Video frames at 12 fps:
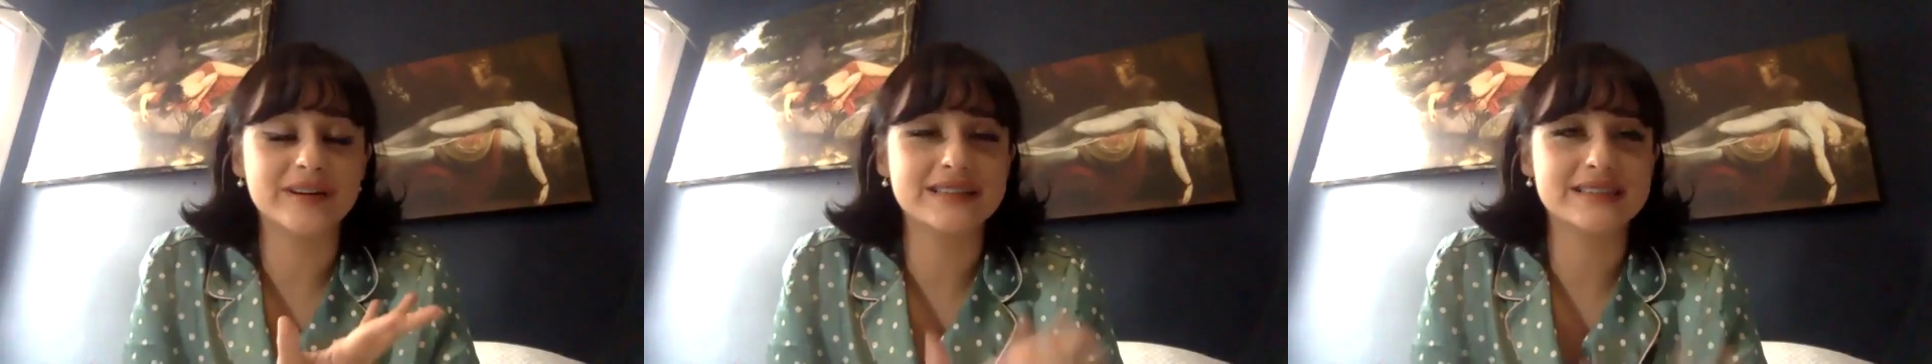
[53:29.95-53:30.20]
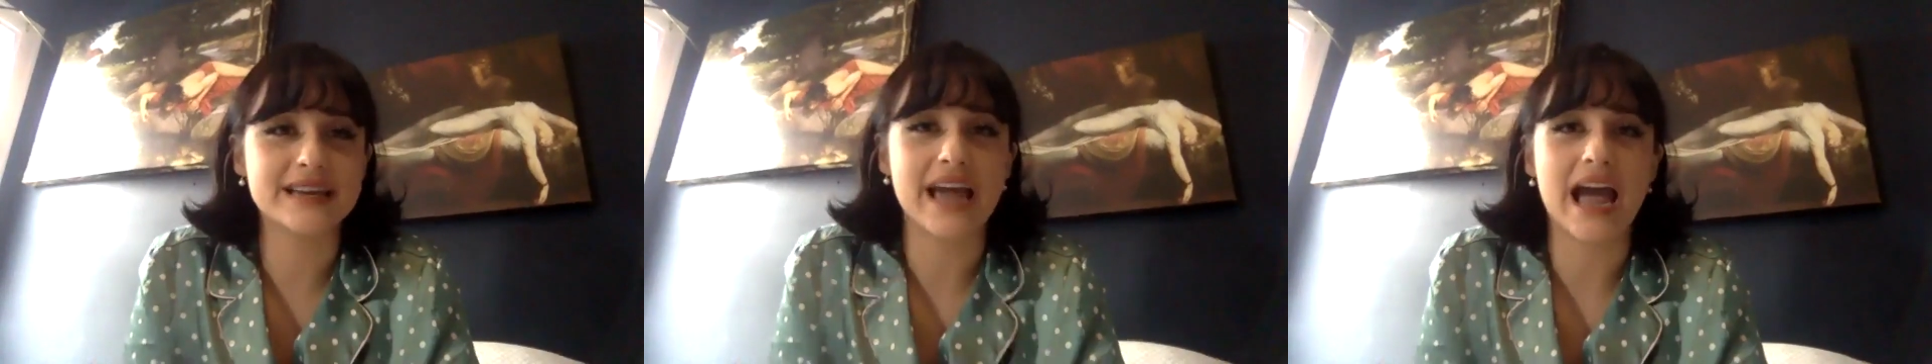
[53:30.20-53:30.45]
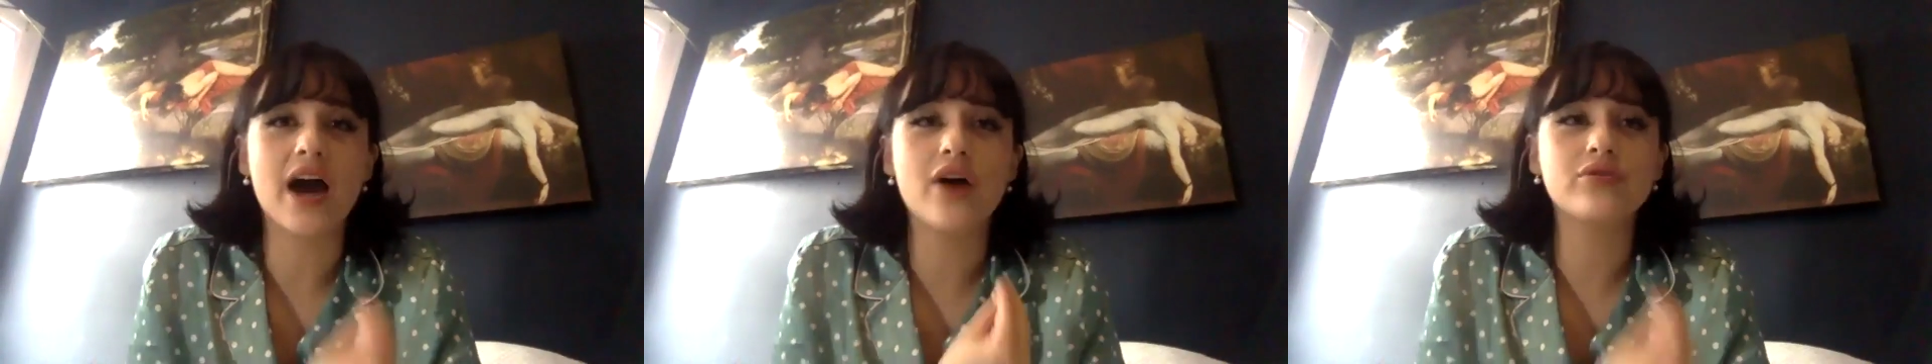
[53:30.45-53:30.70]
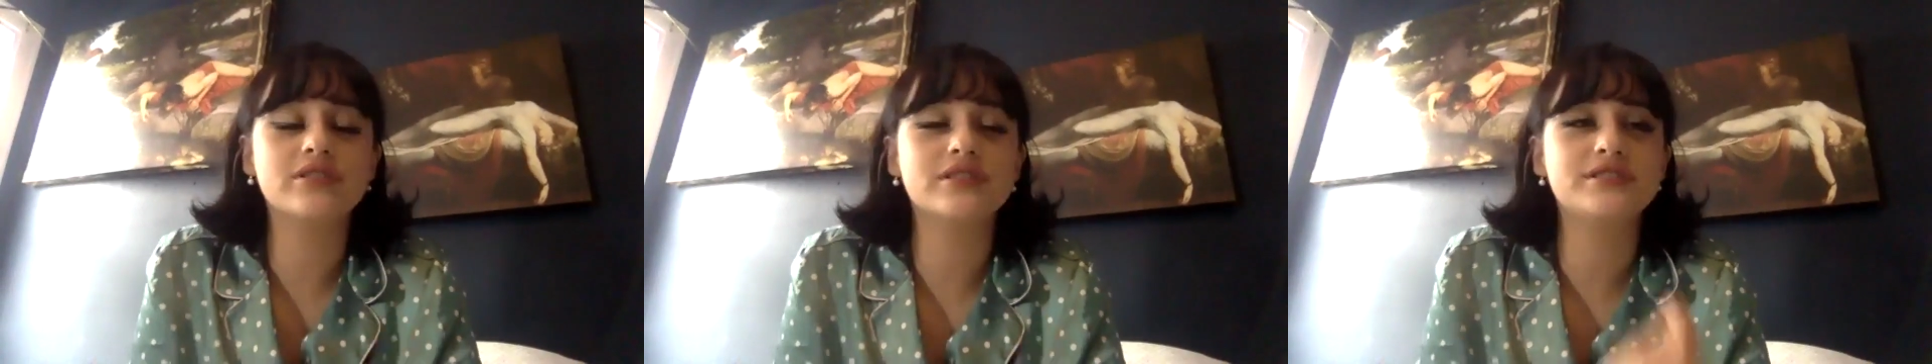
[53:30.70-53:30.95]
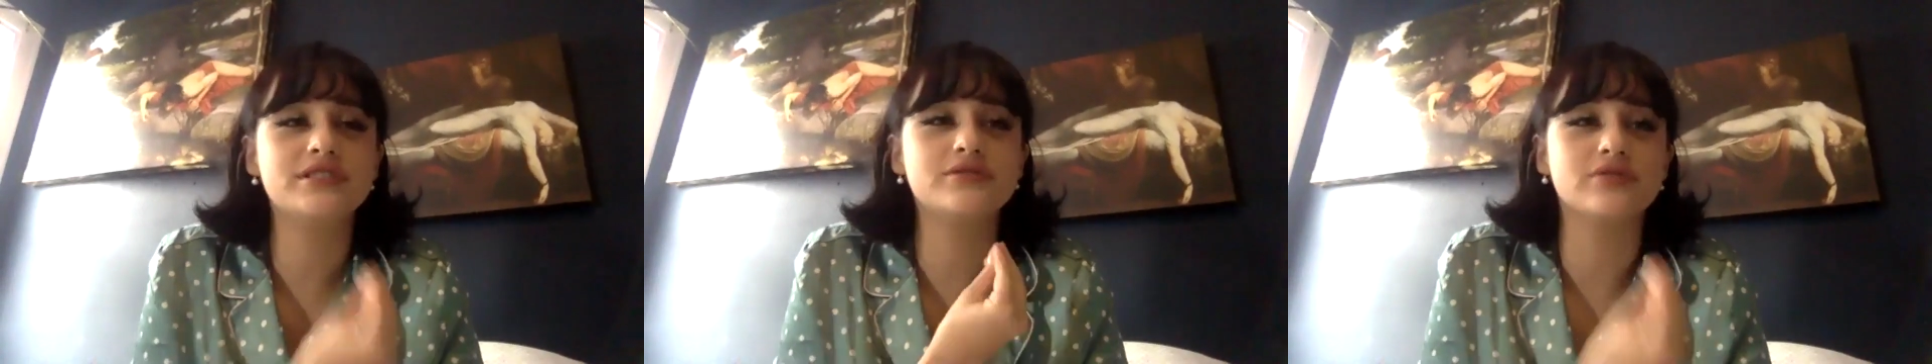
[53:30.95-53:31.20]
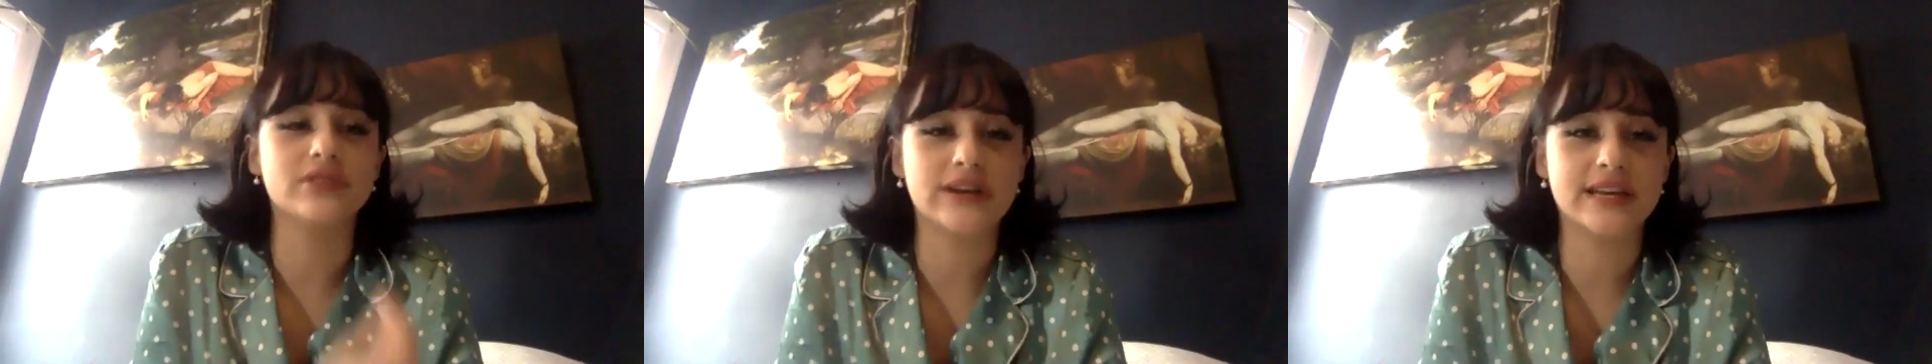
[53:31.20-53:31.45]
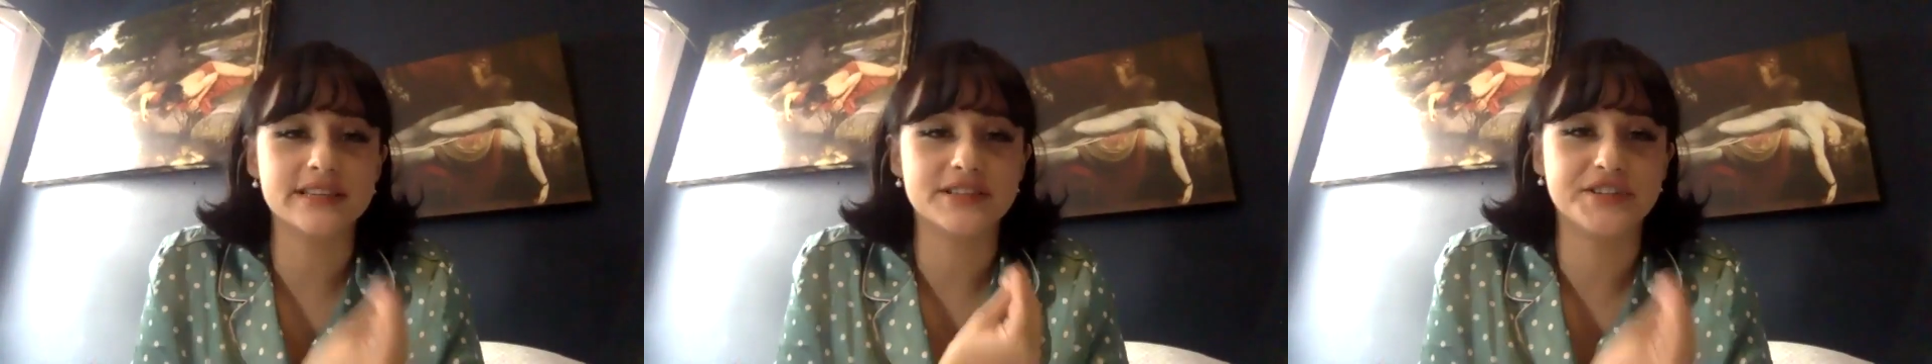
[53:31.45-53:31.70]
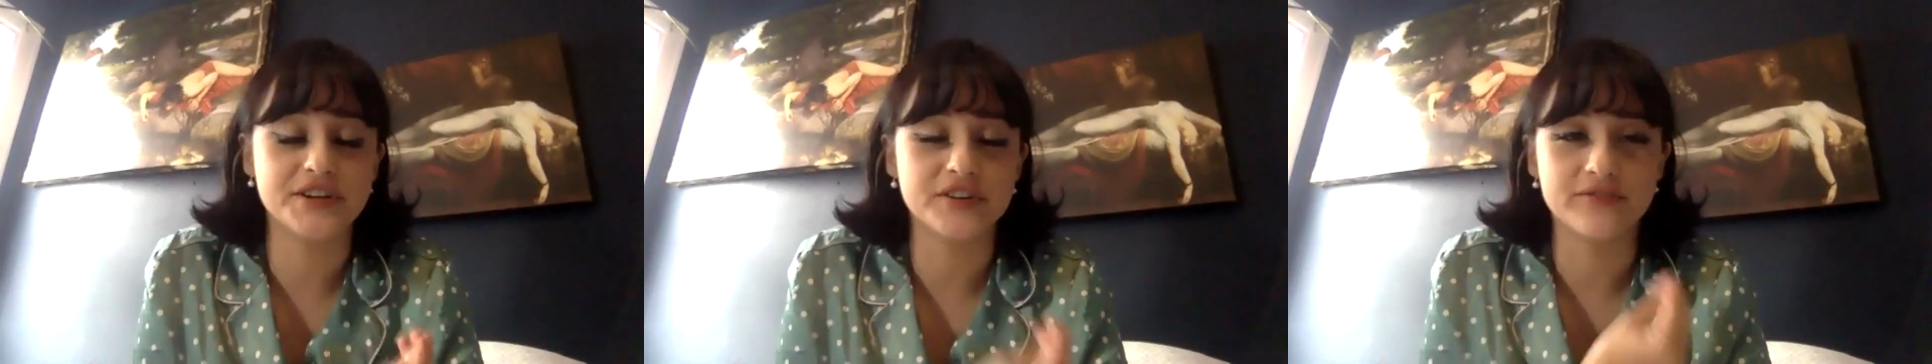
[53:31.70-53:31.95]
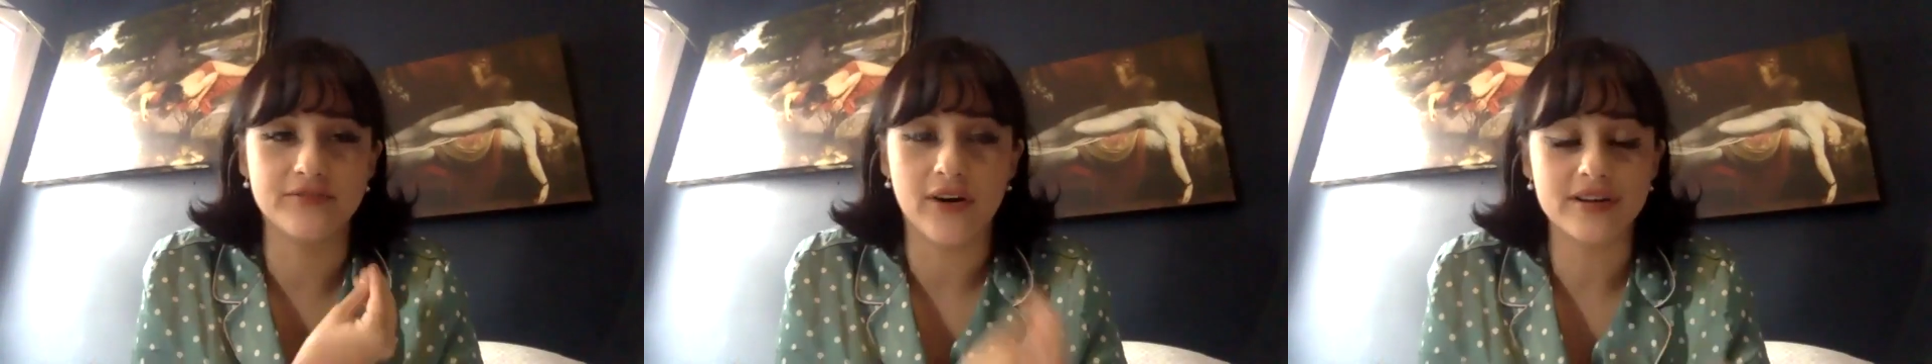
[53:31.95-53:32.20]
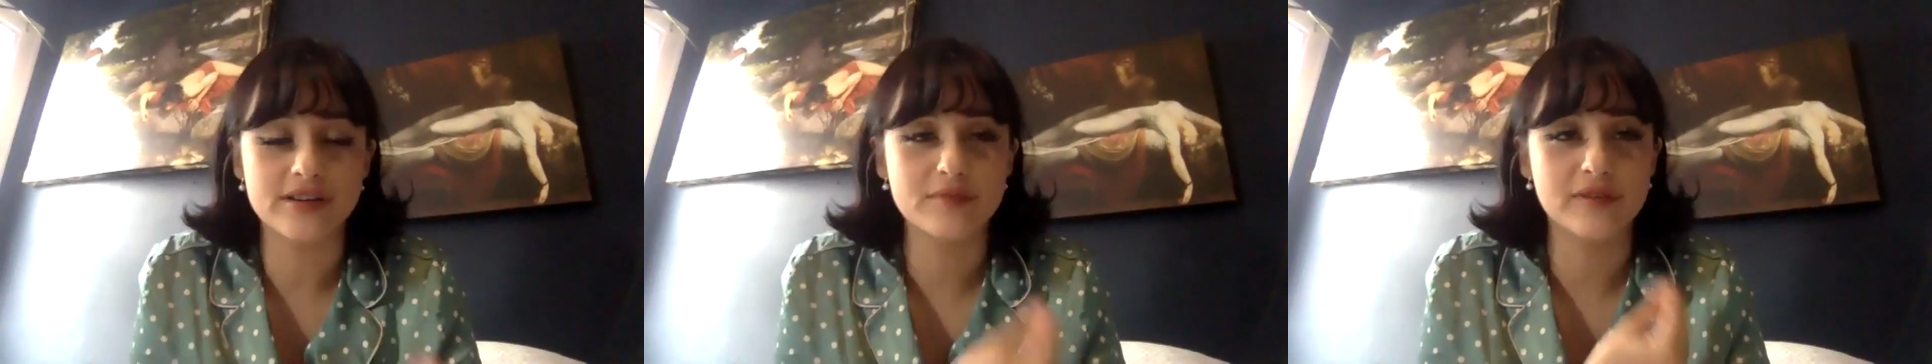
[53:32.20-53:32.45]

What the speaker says: It's like, how could you look at the sheer volume